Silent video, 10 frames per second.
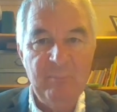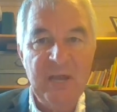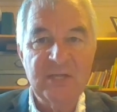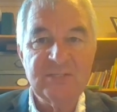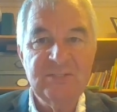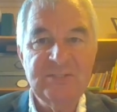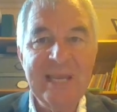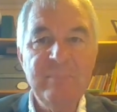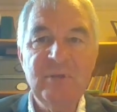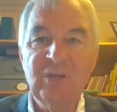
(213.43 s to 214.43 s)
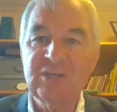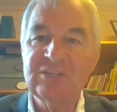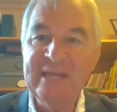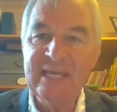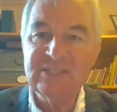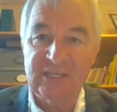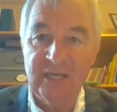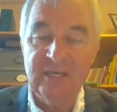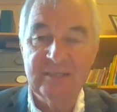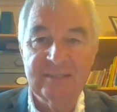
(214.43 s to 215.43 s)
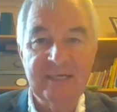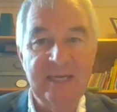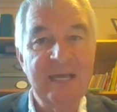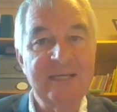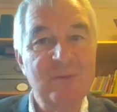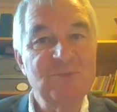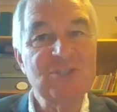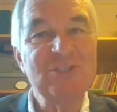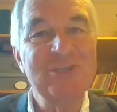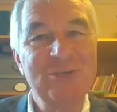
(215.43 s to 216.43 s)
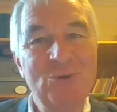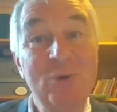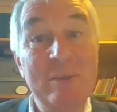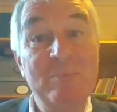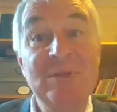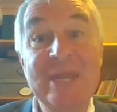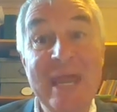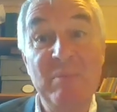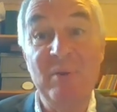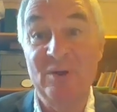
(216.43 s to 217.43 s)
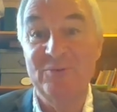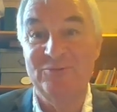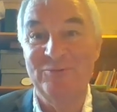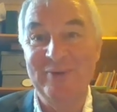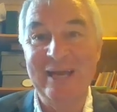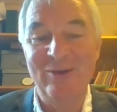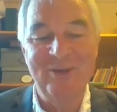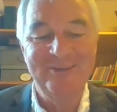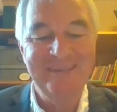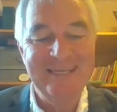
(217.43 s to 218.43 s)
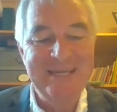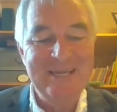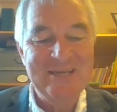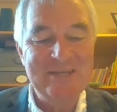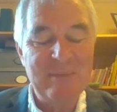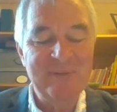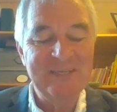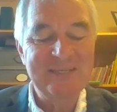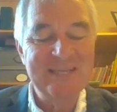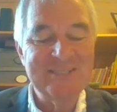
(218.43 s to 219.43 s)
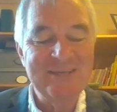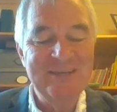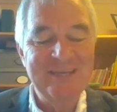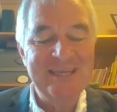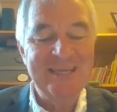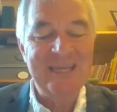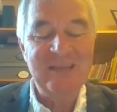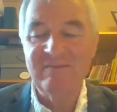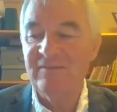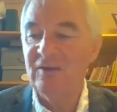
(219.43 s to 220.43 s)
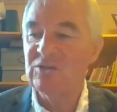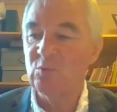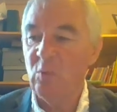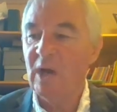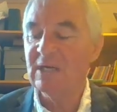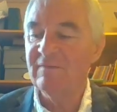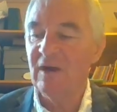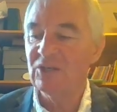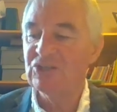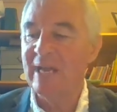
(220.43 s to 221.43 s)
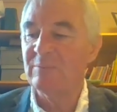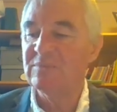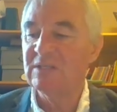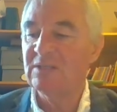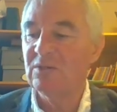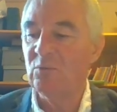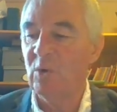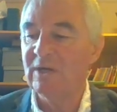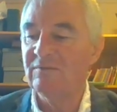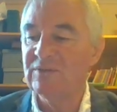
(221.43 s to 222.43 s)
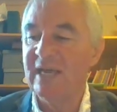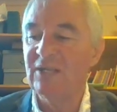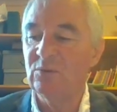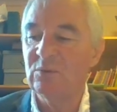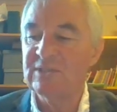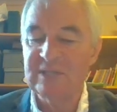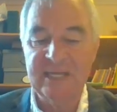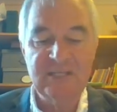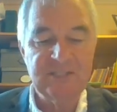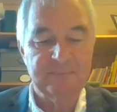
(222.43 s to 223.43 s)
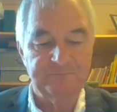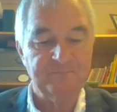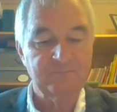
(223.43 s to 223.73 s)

But Nebuchadnezzar, and I'm just going to call him Neb from now on, Nebuchadnezzar, in verse 1 of our chapter 1 of Daniel, says,